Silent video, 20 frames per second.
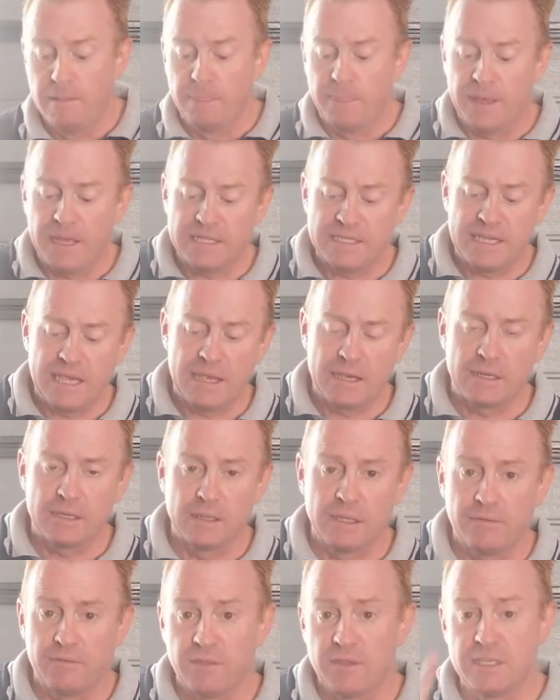That's how
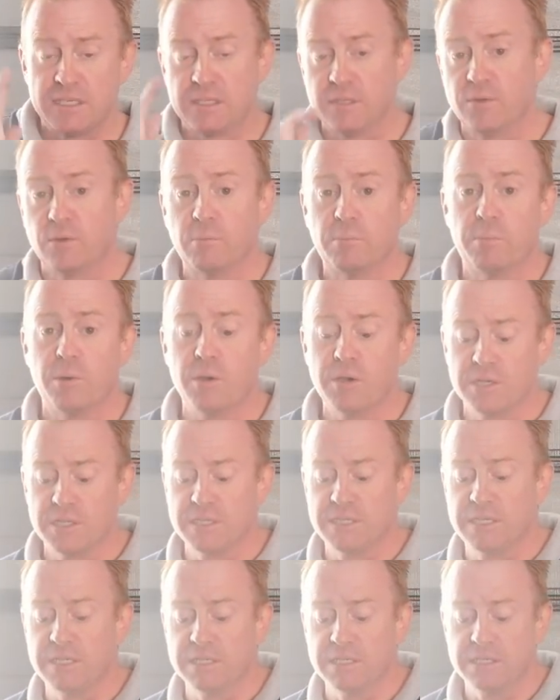clever this little
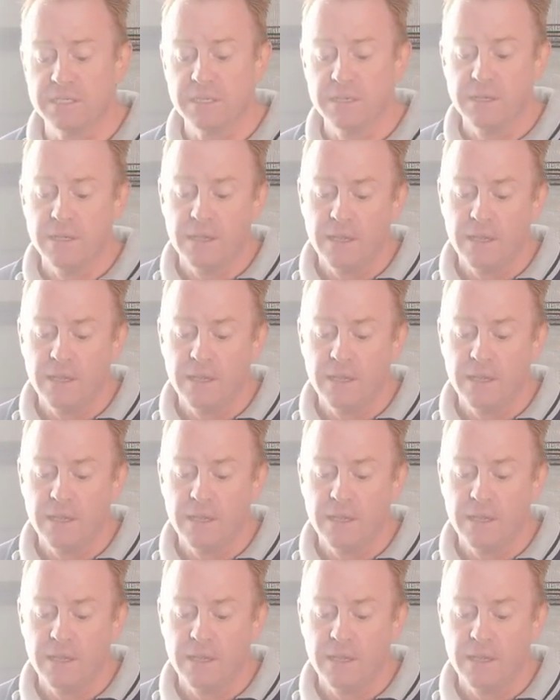box is.